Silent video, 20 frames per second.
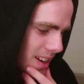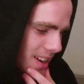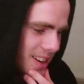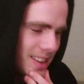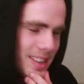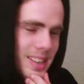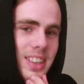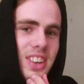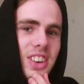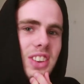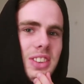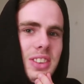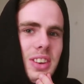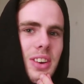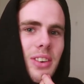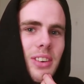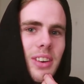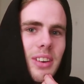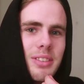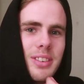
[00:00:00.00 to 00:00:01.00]
And I just got
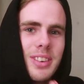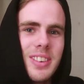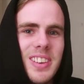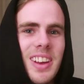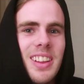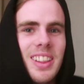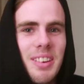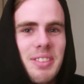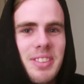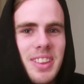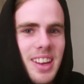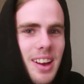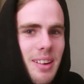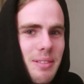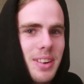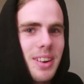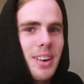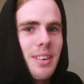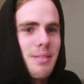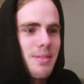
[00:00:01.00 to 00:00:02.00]
told off because I left the
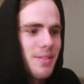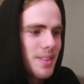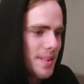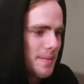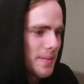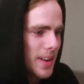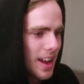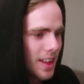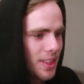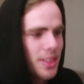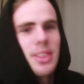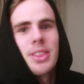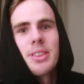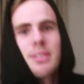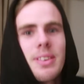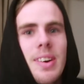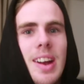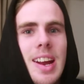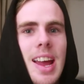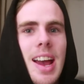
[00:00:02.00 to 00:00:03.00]
oven on for about
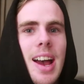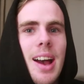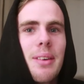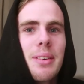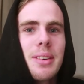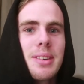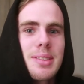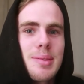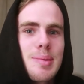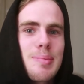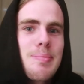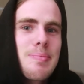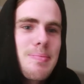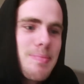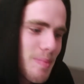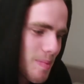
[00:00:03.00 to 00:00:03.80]
3 hours.